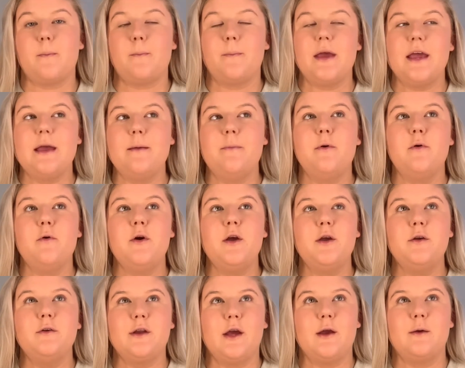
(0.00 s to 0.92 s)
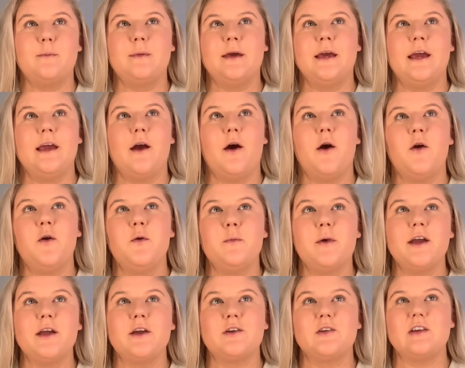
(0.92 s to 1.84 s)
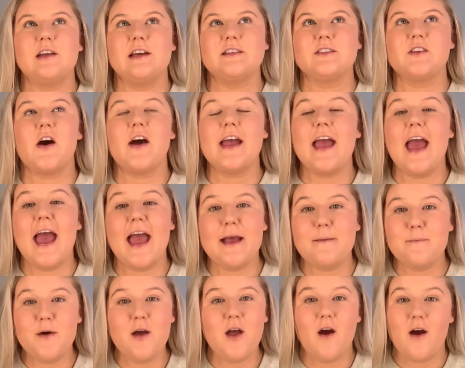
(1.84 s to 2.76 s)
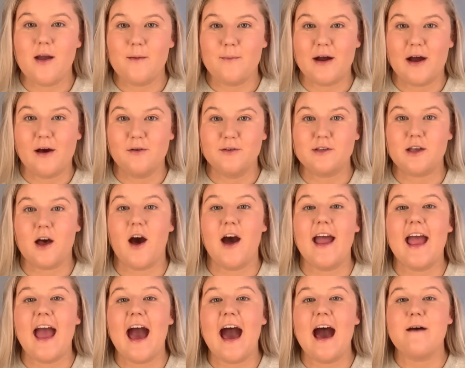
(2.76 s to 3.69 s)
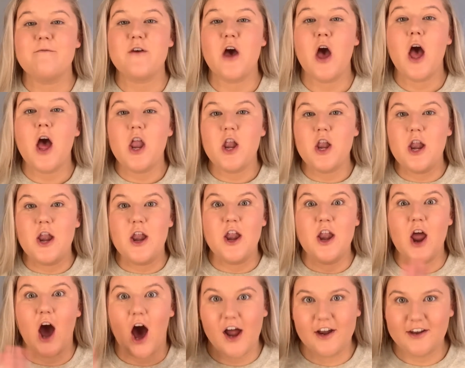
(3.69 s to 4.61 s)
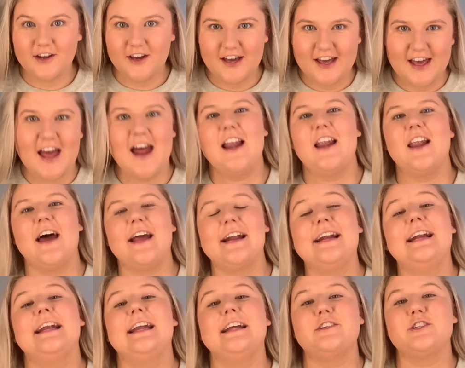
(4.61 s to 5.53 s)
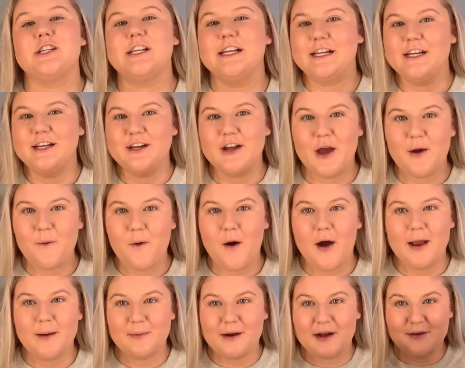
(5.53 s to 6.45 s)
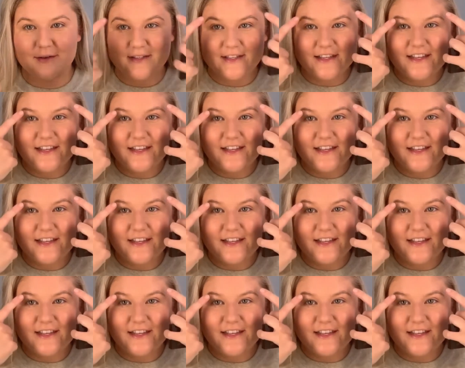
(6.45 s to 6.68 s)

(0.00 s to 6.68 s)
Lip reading: People who know me, oh my goodness, I hate my eyebrows. I have none, like literally no eyebrows.